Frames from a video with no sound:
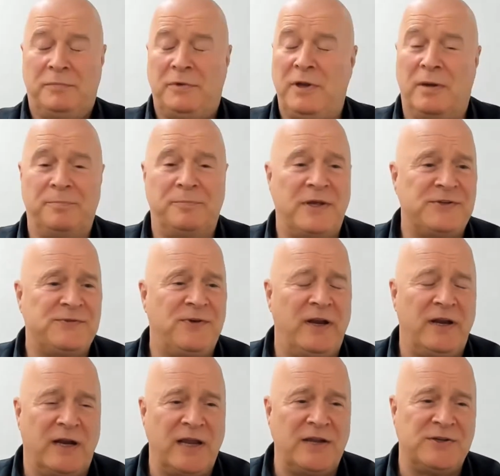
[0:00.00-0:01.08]
Yeah, that's fine.
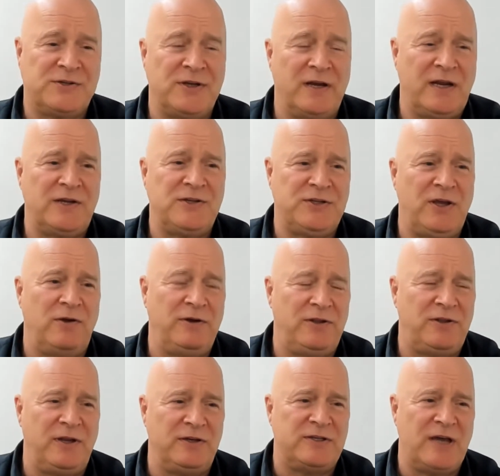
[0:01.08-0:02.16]
I guess the only
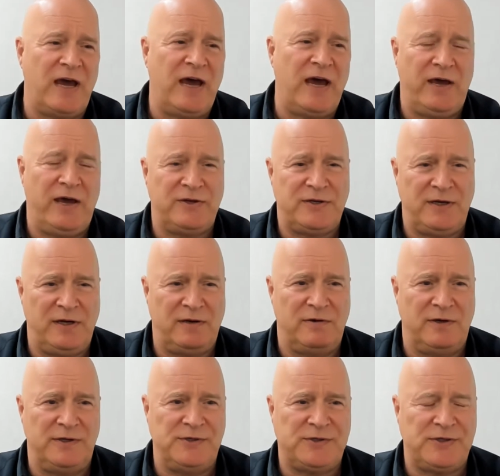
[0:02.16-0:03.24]
thing to add here
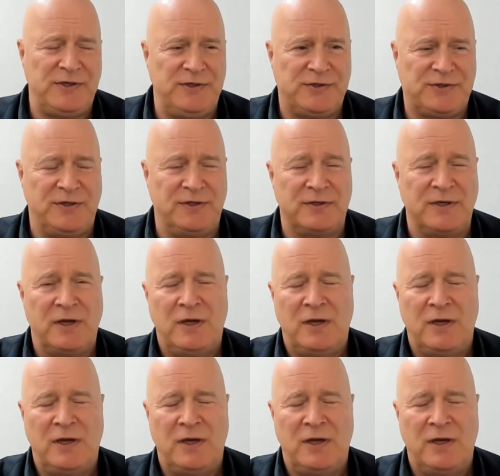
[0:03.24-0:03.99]
is that